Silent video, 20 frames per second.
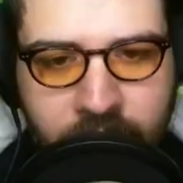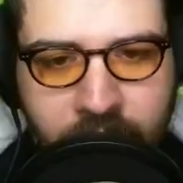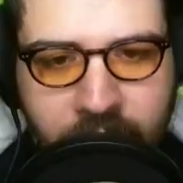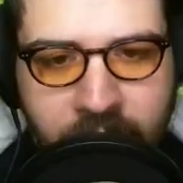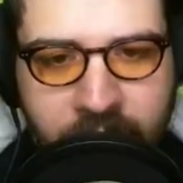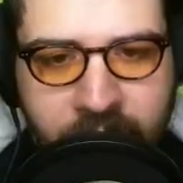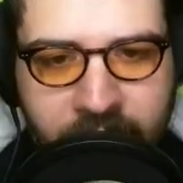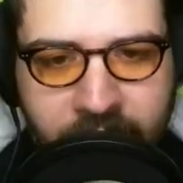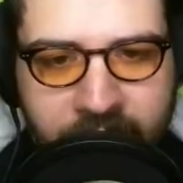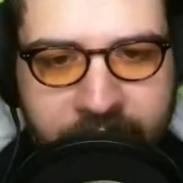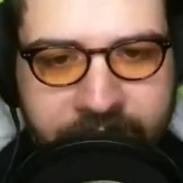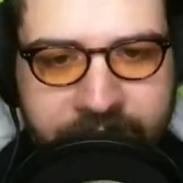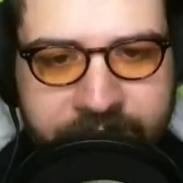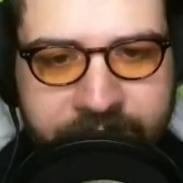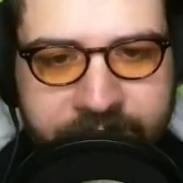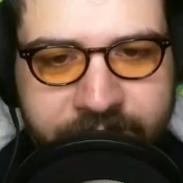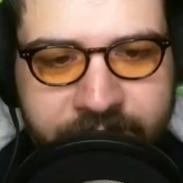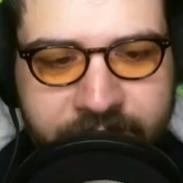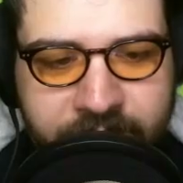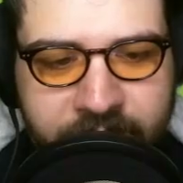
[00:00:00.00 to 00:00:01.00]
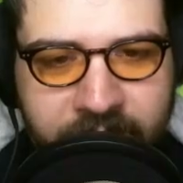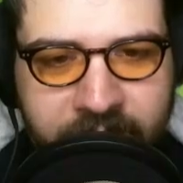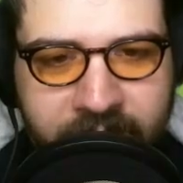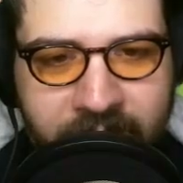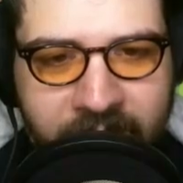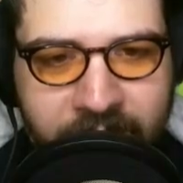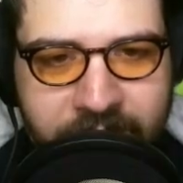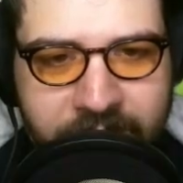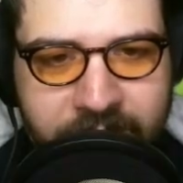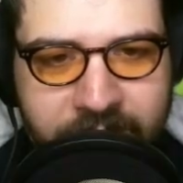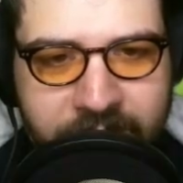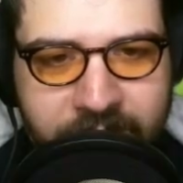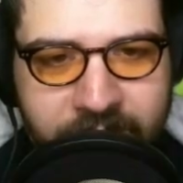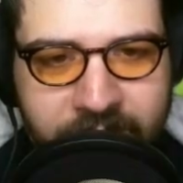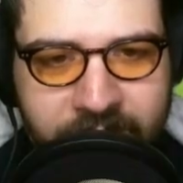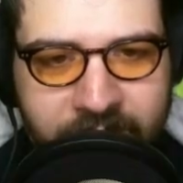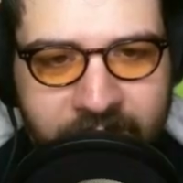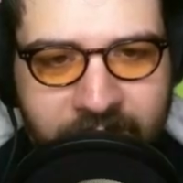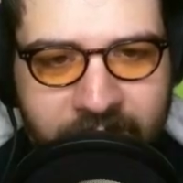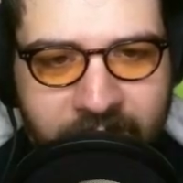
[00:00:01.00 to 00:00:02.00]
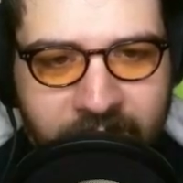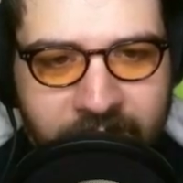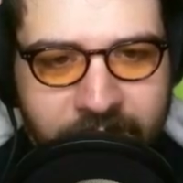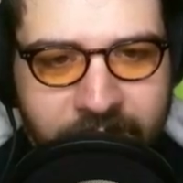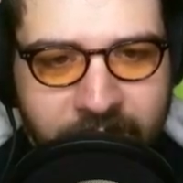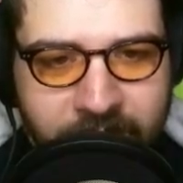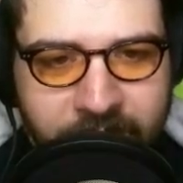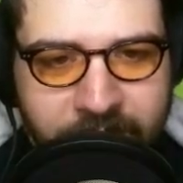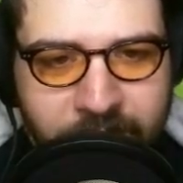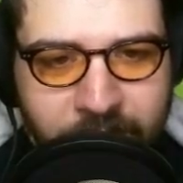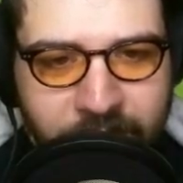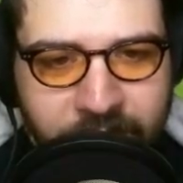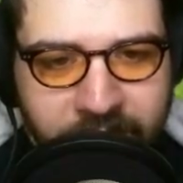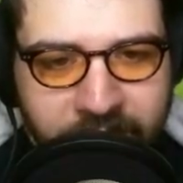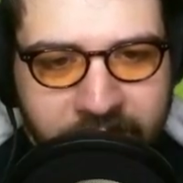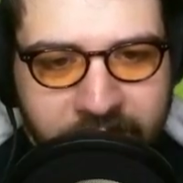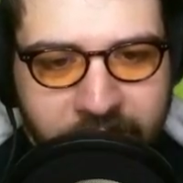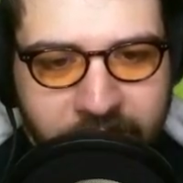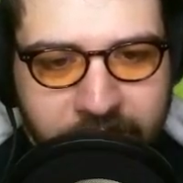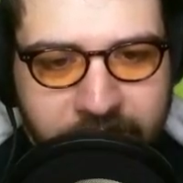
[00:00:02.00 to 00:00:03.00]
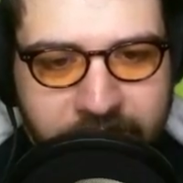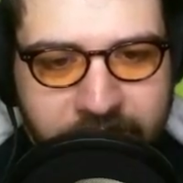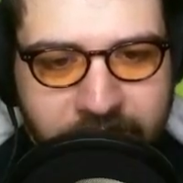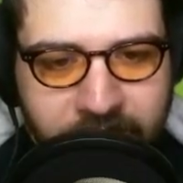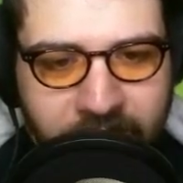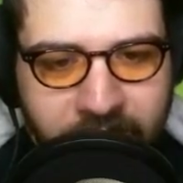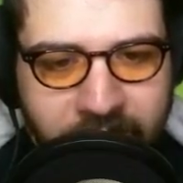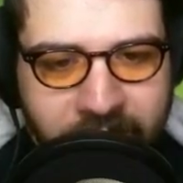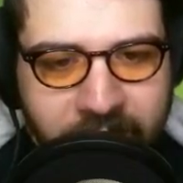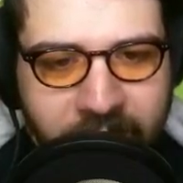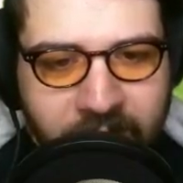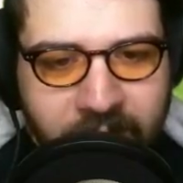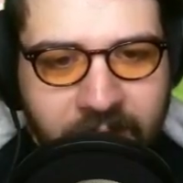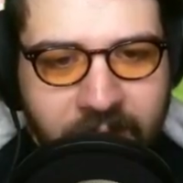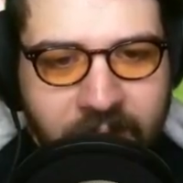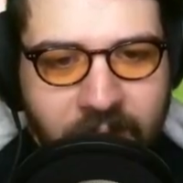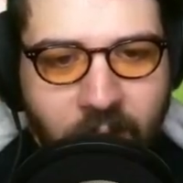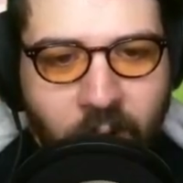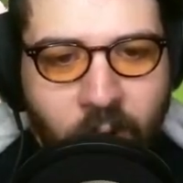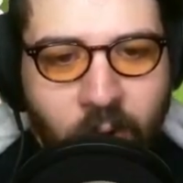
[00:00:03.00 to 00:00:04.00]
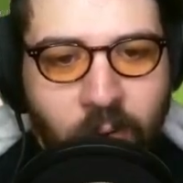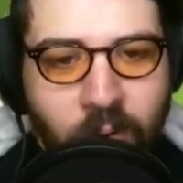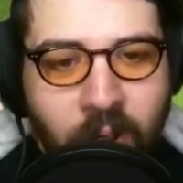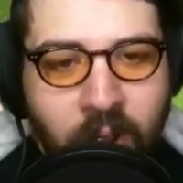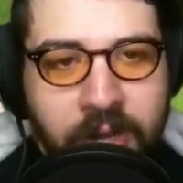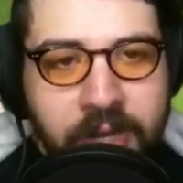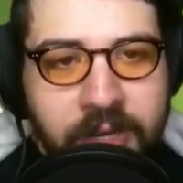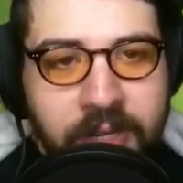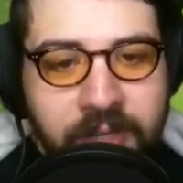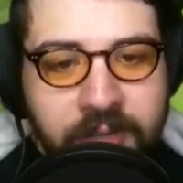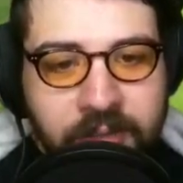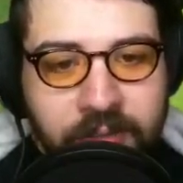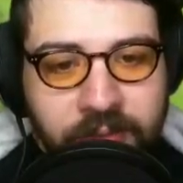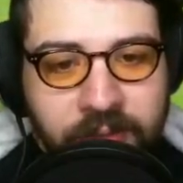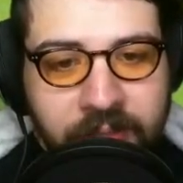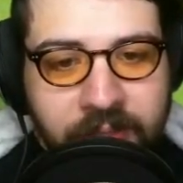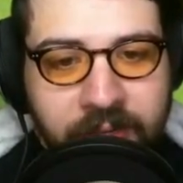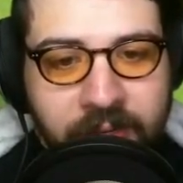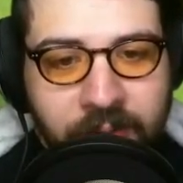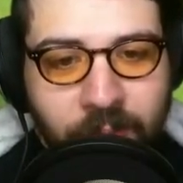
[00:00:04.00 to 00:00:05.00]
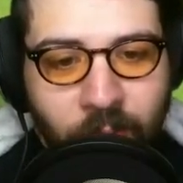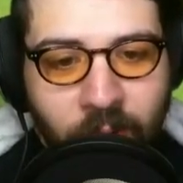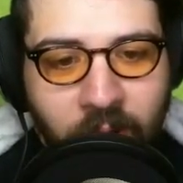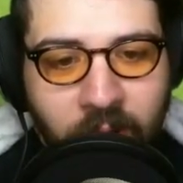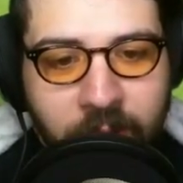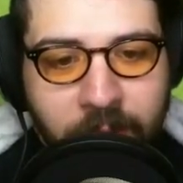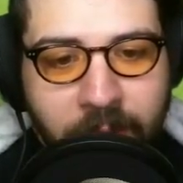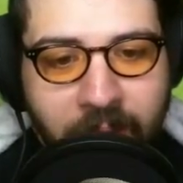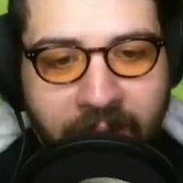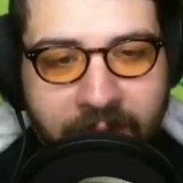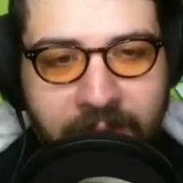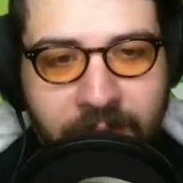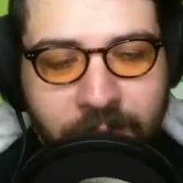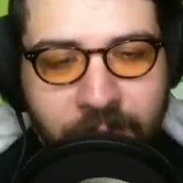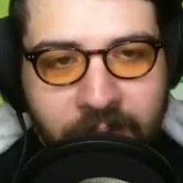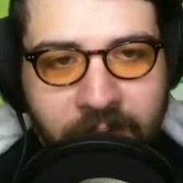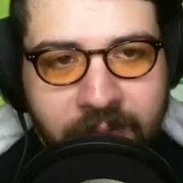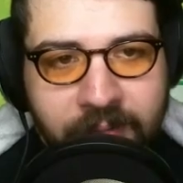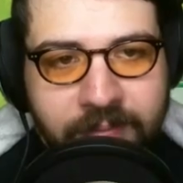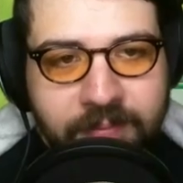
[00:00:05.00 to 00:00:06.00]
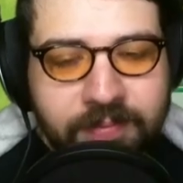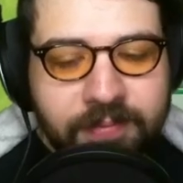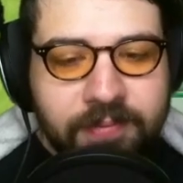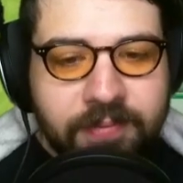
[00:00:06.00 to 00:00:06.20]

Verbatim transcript: Okay, Klaus, I'm moving you. I'm sorry. Oh, are you really gonna walk back to where I'm...